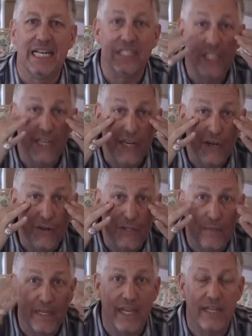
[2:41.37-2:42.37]
And
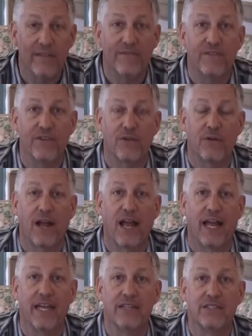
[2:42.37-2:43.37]
tears began to fill her
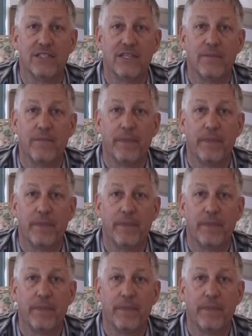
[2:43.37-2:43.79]
eyes.